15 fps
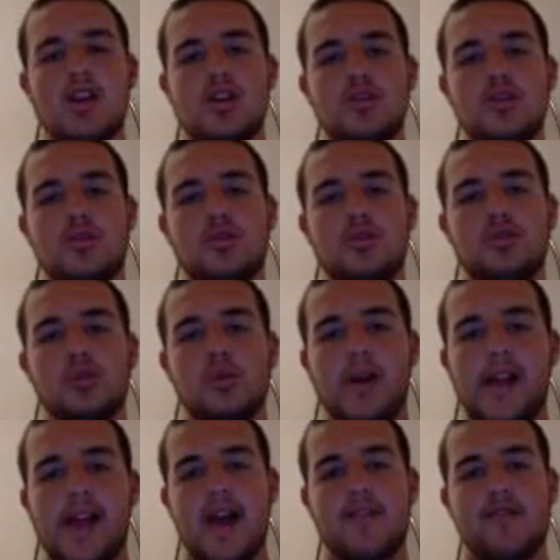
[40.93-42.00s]
you can do
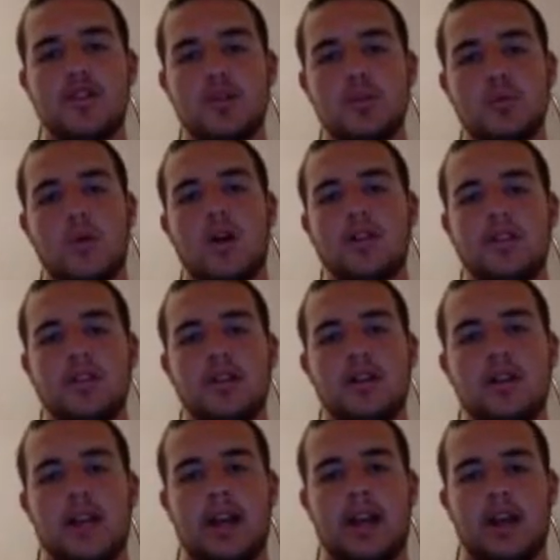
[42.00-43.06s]
whatever you want
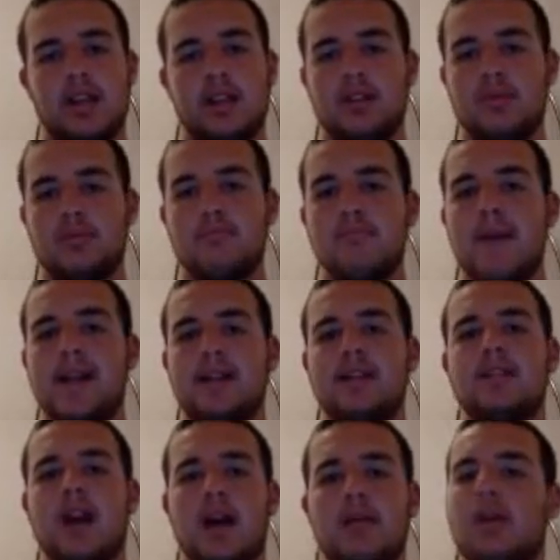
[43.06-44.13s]
in many
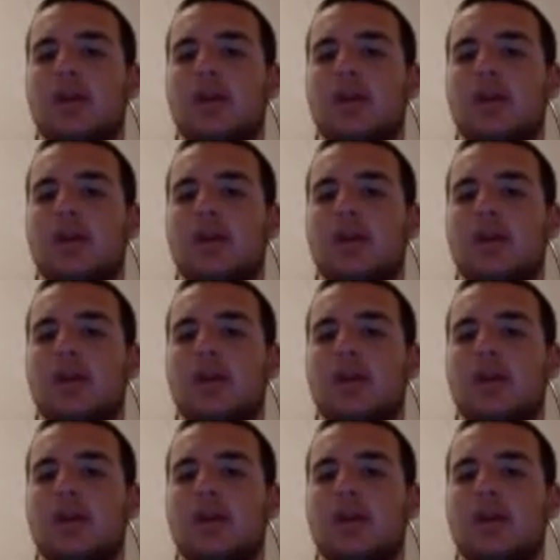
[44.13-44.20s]
times.